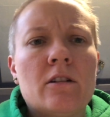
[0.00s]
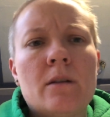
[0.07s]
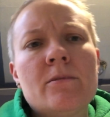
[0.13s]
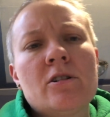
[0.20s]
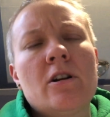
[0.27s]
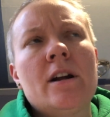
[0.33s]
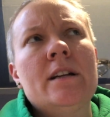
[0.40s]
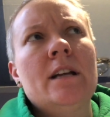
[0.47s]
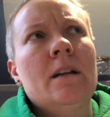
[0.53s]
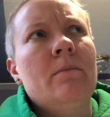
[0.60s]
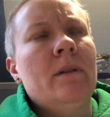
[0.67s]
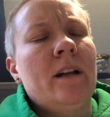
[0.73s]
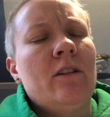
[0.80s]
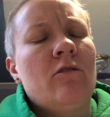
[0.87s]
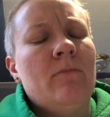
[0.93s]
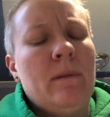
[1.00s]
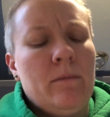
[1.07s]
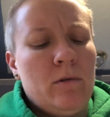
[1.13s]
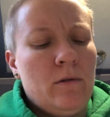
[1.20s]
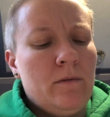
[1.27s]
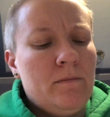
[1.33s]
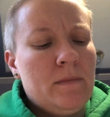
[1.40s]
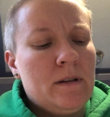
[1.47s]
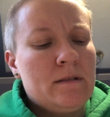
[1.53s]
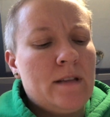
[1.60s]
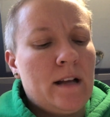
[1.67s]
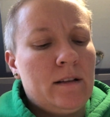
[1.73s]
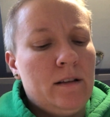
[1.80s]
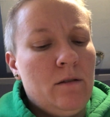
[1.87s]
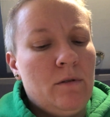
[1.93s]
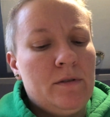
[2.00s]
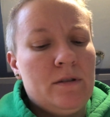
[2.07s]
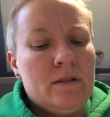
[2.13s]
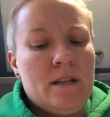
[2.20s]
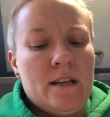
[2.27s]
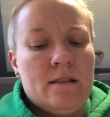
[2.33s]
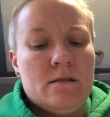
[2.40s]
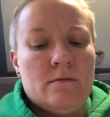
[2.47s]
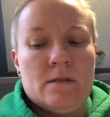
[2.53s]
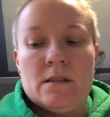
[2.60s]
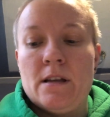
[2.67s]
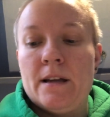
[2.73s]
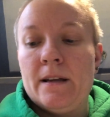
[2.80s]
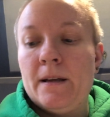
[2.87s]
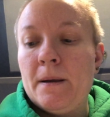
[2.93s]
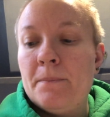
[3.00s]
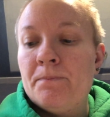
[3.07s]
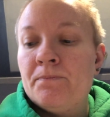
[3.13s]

I'm sure I did, but I don't remember exactly what the taste was like.